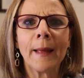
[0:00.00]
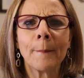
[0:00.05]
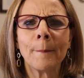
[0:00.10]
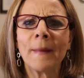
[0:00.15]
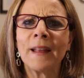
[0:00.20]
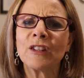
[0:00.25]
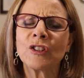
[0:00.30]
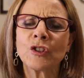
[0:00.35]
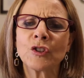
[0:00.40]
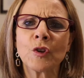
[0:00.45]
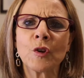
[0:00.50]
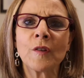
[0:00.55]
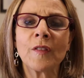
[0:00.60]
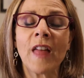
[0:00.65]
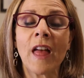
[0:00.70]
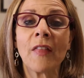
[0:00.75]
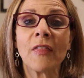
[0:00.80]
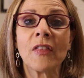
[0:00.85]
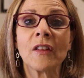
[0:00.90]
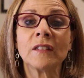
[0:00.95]
make sure
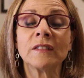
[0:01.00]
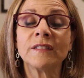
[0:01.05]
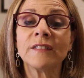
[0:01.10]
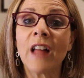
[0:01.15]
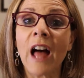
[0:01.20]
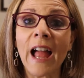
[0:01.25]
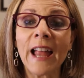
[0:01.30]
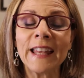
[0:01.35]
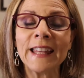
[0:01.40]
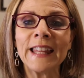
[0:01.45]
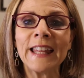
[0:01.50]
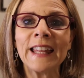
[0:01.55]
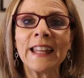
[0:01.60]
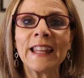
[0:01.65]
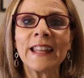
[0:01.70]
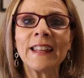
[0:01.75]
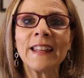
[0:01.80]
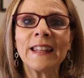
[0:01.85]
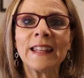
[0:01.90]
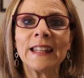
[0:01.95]
that the
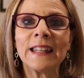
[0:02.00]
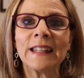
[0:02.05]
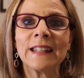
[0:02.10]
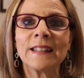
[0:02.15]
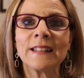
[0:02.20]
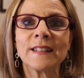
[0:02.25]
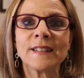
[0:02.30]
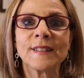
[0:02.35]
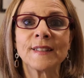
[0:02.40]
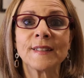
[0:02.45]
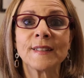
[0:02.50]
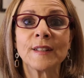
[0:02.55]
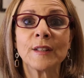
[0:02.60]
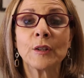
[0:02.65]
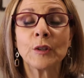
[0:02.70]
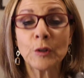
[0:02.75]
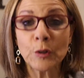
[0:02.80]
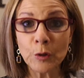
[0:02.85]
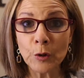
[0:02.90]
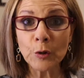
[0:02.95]
lighting is
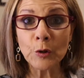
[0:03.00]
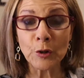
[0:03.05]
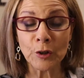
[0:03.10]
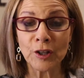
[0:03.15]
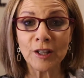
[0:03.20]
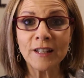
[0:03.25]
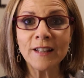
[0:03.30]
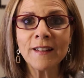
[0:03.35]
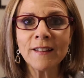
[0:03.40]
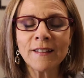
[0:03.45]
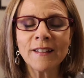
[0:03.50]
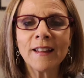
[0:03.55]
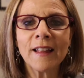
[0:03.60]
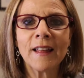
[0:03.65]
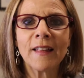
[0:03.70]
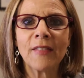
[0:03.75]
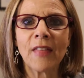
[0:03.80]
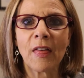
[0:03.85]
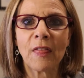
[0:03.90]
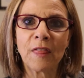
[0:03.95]
good,
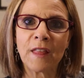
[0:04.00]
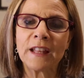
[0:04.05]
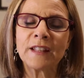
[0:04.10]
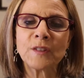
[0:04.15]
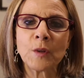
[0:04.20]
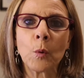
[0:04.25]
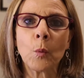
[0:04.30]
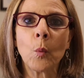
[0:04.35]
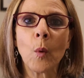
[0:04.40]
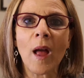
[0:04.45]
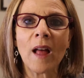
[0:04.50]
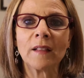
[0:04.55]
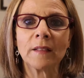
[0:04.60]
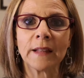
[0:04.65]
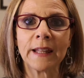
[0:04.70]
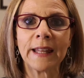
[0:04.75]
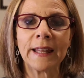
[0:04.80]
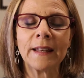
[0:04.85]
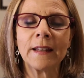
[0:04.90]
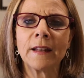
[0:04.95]
that things are well
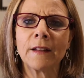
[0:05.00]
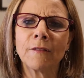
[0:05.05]
lit.